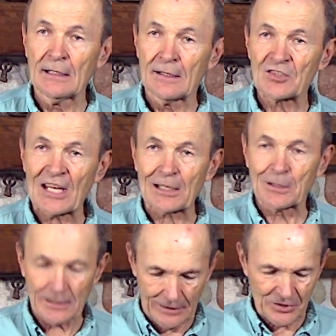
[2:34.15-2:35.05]
Let's take a
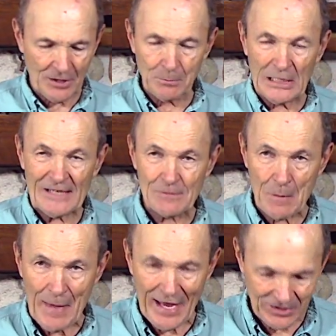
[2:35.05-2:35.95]
look at this unbelievable
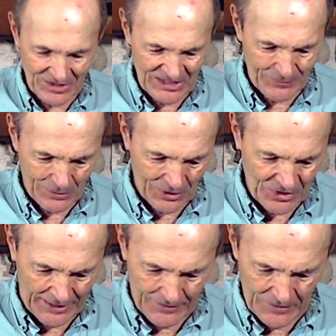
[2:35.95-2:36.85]
mask and see what it looks
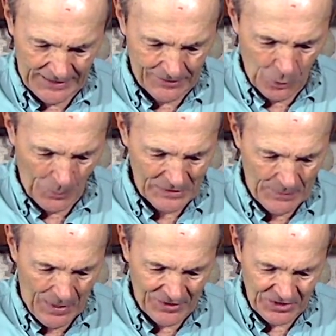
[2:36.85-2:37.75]
like. Okay, I'm gonna open the
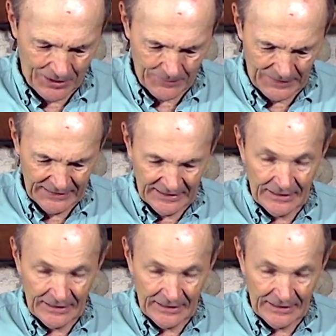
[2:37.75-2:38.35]
box carefully.